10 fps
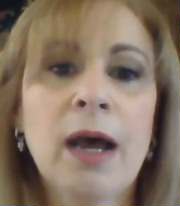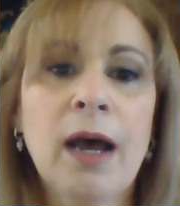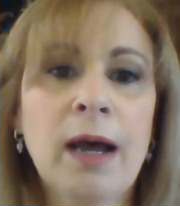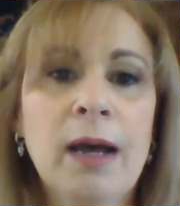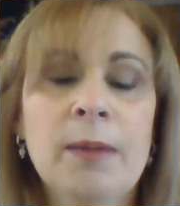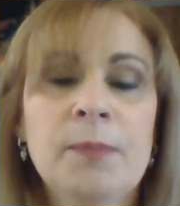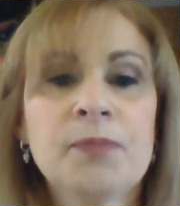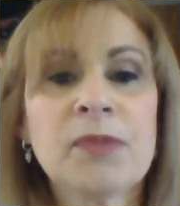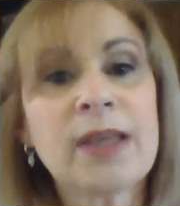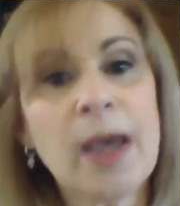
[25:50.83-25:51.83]

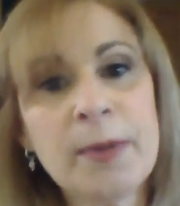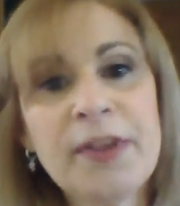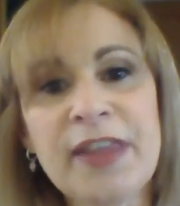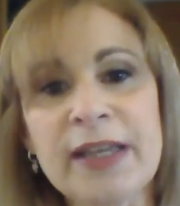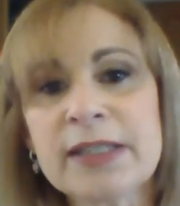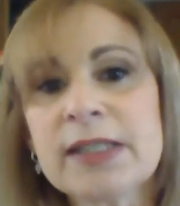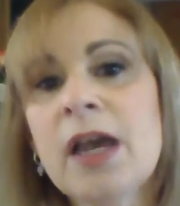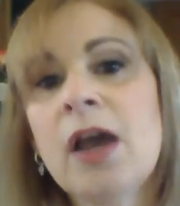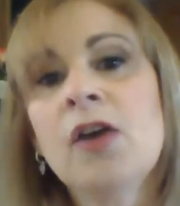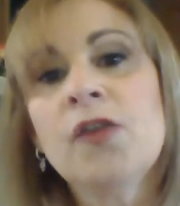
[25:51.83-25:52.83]
Couple of things.
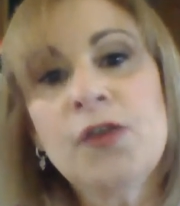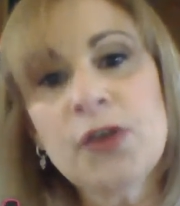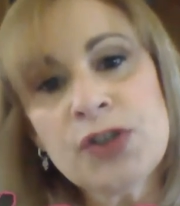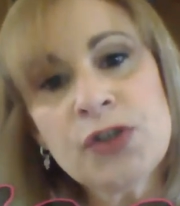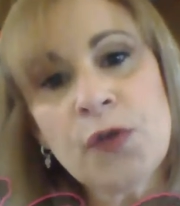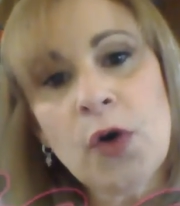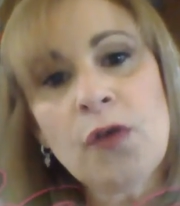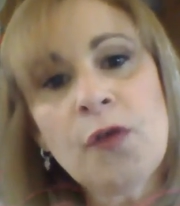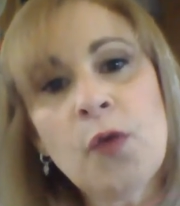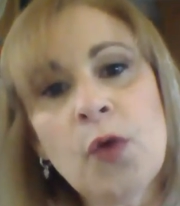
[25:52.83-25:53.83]
First of all,
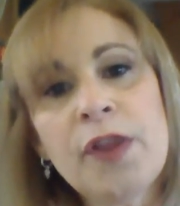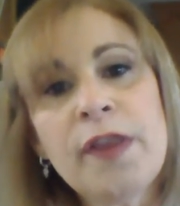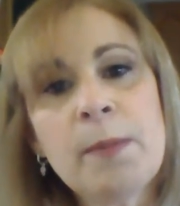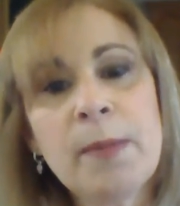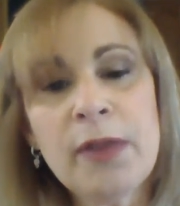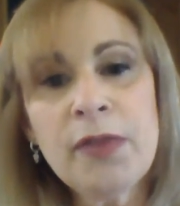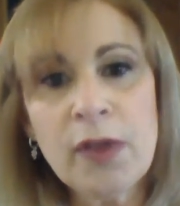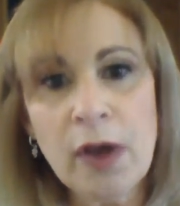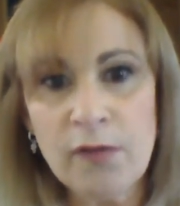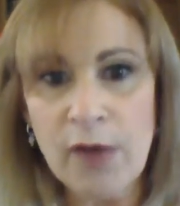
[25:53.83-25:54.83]
for the month
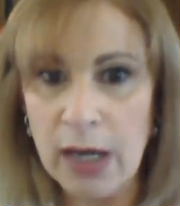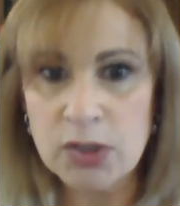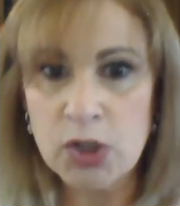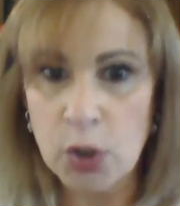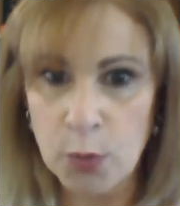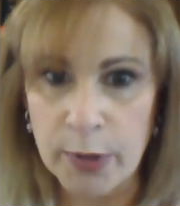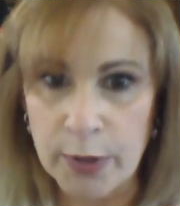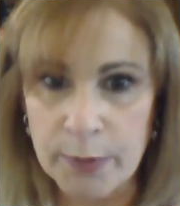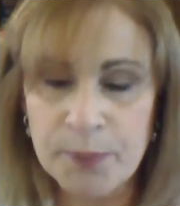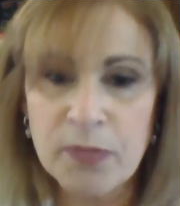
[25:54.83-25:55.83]
of
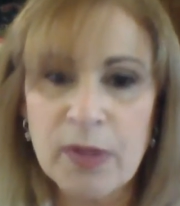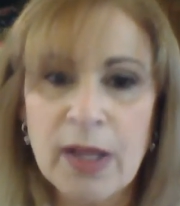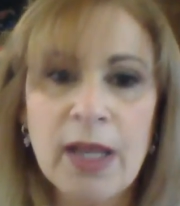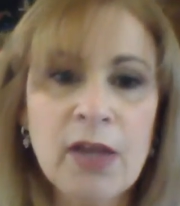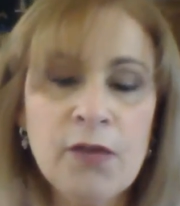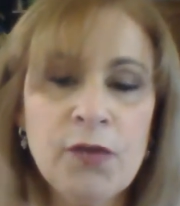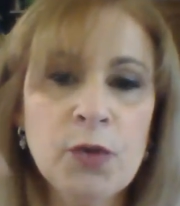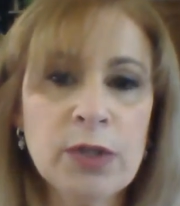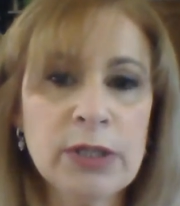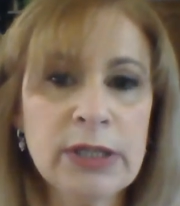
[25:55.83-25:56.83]
October, if
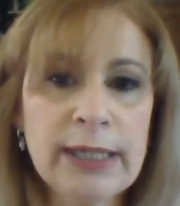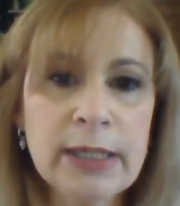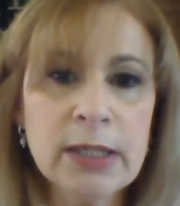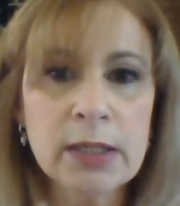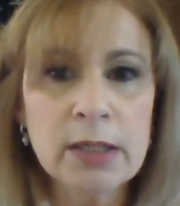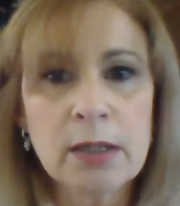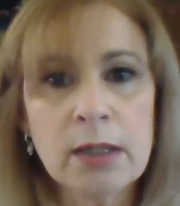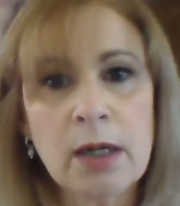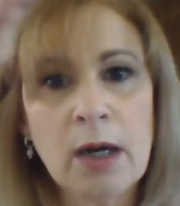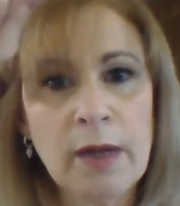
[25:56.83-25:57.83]
you click
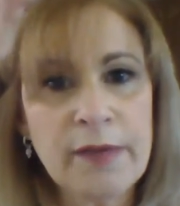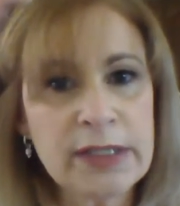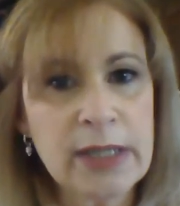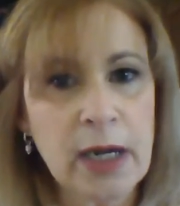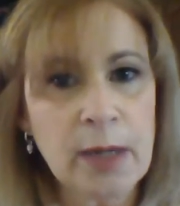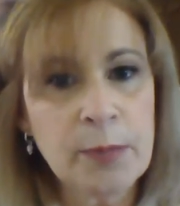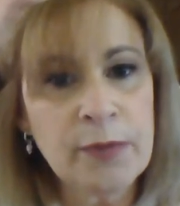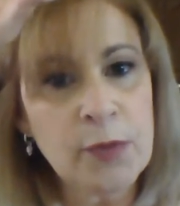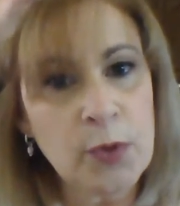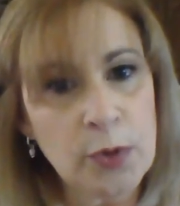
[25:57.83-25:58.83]
on the top,
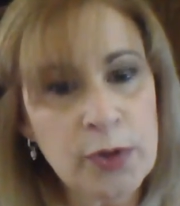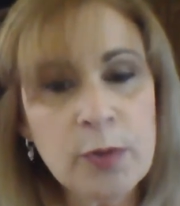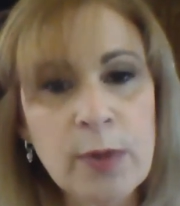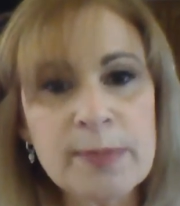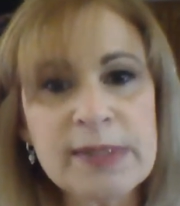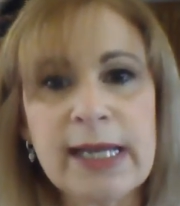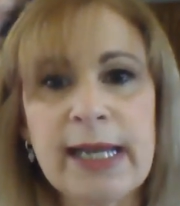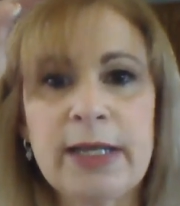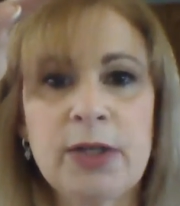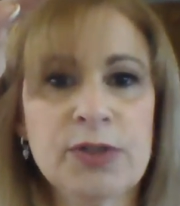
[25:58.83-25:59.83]
if you go to the
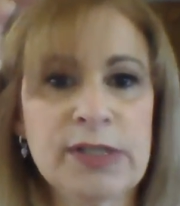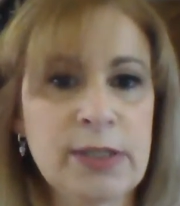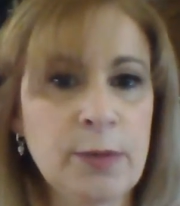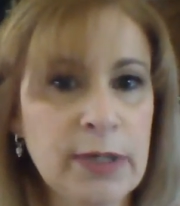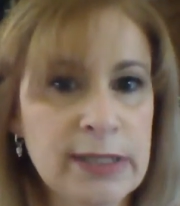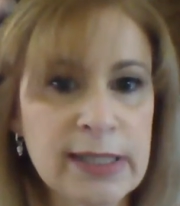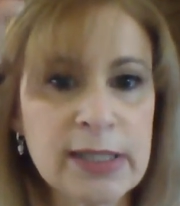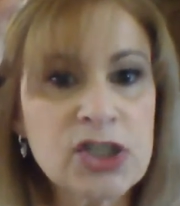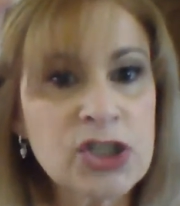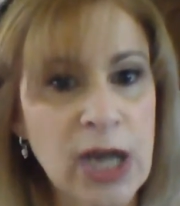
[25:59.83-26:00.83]
website, you'll see where it
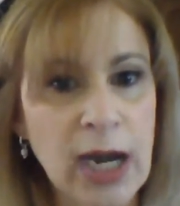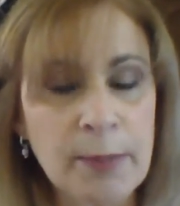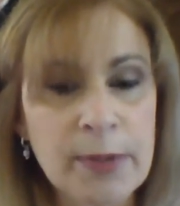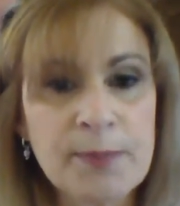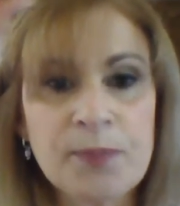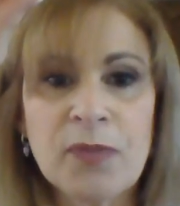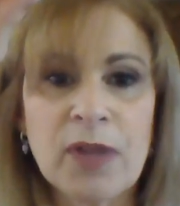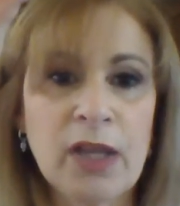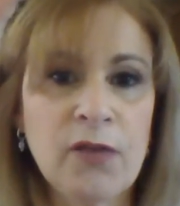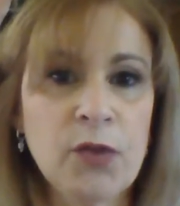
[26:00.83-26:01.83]
says shop.
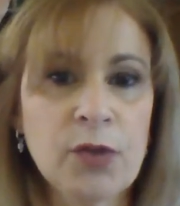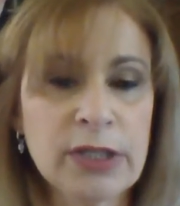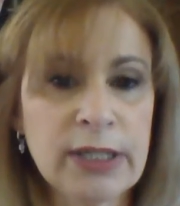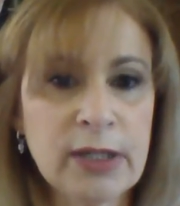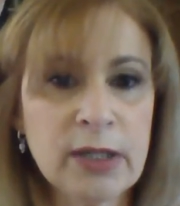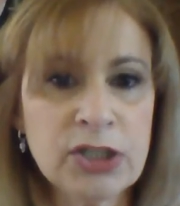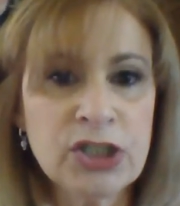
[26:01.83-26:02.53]
If you click on